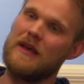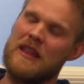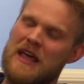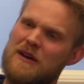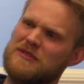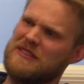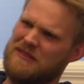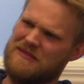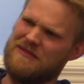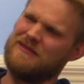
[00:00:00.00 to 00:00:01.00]
and that was
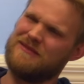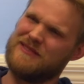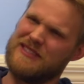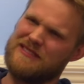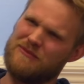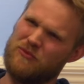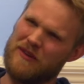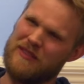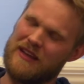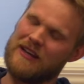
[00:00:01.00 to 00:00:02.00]
the
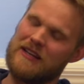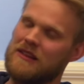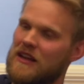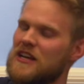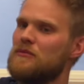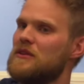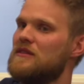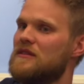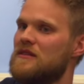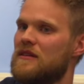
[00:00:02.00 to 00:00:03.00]
one thing I didn't like with
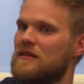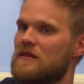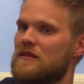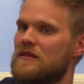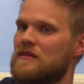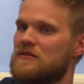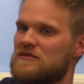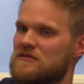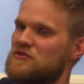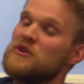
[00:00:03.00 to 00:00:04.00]

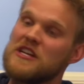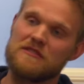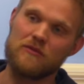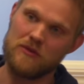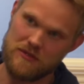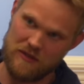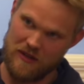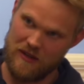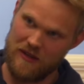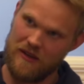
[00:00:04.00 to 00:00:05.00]
Swedish forestry.
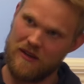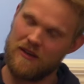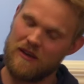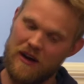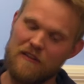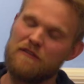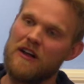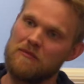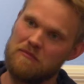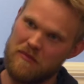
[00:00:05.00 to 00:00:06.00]
I
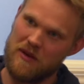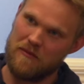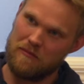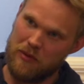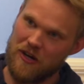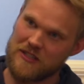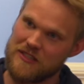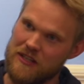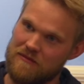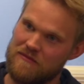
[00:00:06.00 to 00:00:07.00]
felt
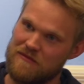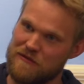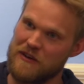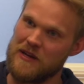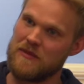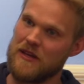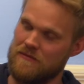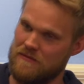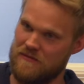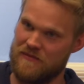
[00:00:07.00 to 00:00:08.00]
boxed in, framed
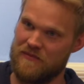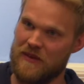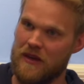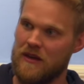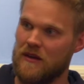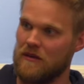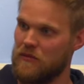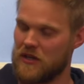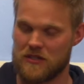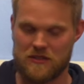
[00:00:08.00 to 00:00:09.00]
in,
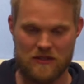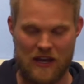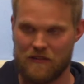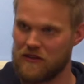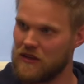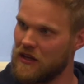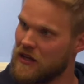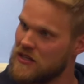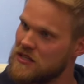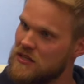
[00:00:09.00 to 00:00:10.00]
because everything
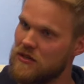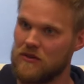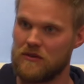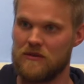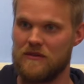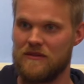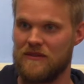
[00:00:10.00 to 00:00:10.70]
is so